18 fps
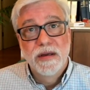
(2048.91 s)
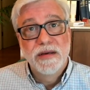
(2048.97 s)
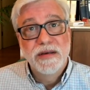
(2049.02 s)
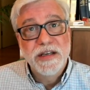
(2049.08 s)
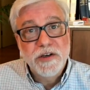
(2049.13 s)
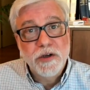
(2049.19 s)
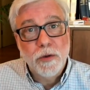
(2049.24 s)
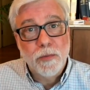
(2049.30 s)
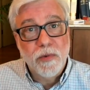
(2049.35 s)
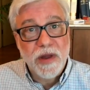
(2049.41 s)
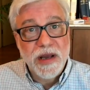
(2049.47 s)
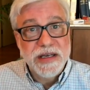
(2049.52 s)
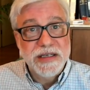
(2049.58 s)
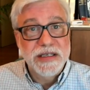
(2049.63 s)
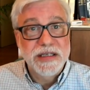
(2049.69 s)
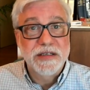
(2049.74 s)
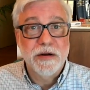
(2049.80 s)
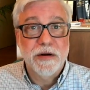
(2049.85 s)
Digital
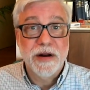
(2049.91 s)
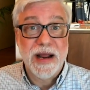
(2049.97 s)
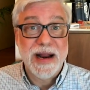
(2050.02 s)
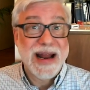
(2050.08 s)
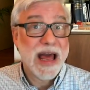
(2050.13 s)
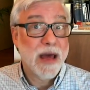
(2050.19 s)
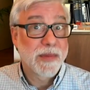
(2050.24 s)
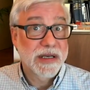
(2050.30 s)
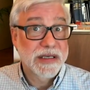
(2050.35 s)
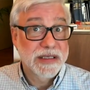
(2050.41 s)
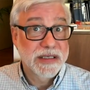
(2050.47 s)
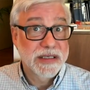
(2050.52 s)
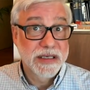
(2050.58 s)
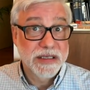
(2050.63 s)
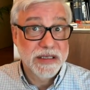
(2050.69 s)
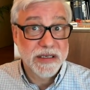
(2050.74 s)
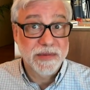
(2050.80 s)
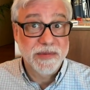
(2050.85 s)
places are dynamic
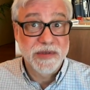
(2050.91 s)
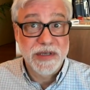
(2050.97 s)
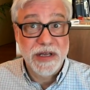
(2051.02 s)
systems